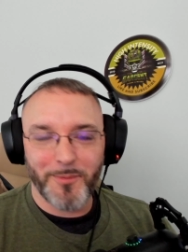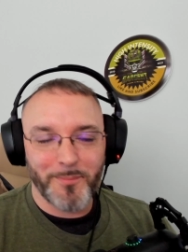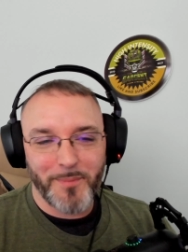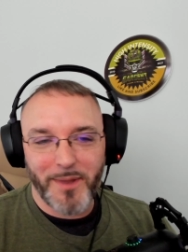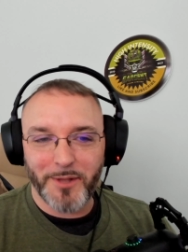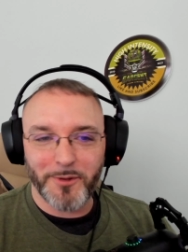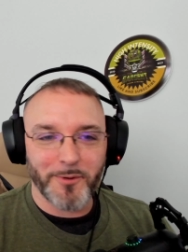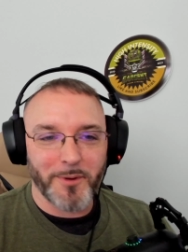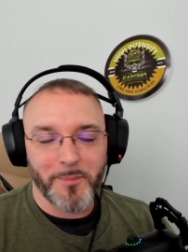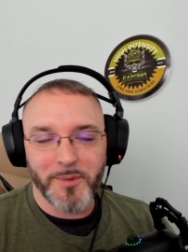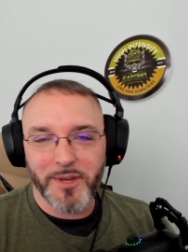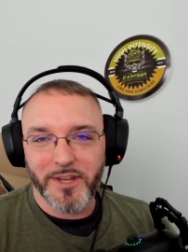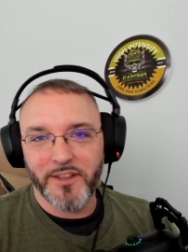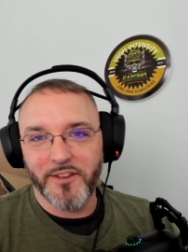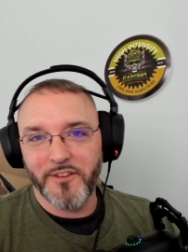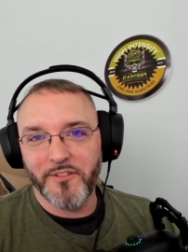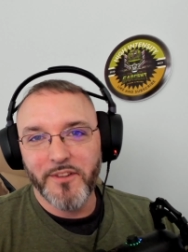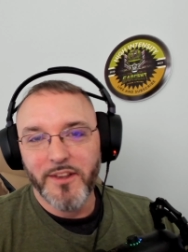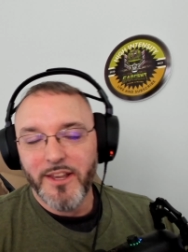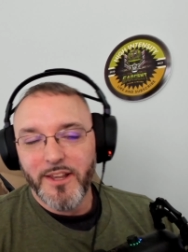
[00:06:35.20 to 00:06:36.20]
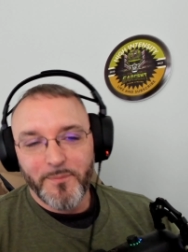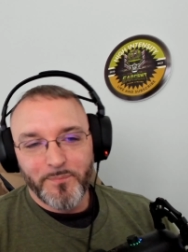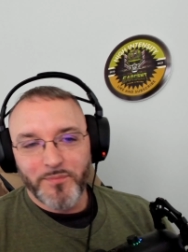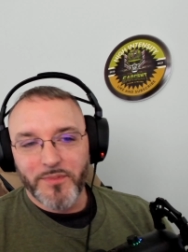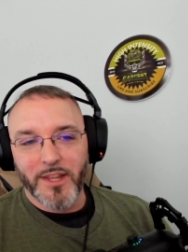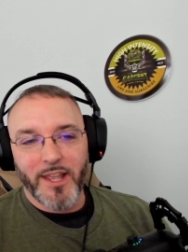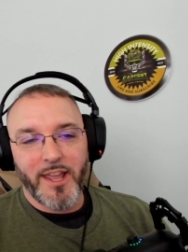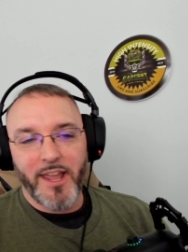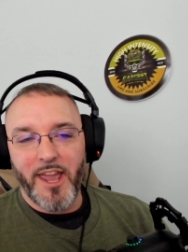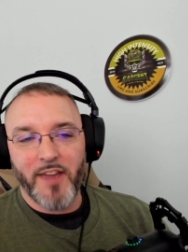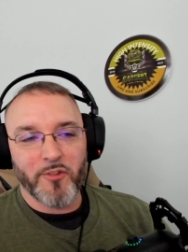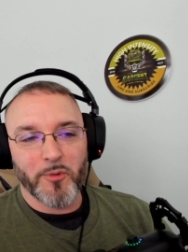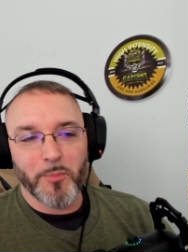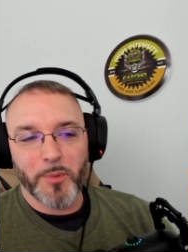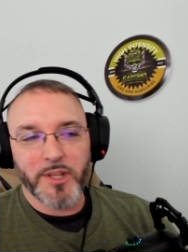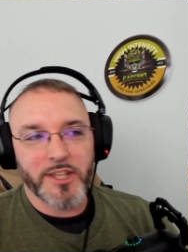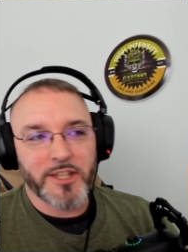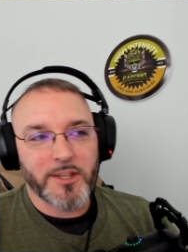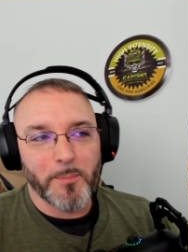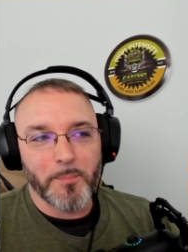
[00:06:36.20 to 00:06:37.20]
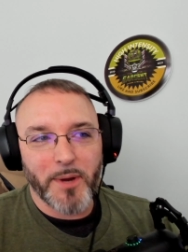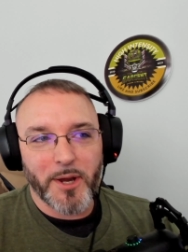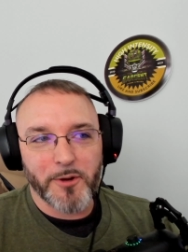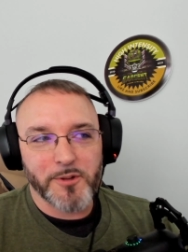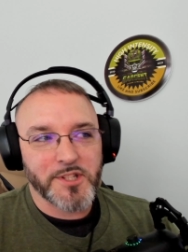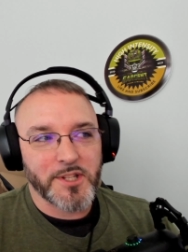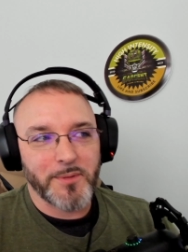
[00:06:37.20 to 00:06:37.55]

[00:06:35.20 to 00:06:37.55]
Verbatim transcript: and better. I mean, if everybody compares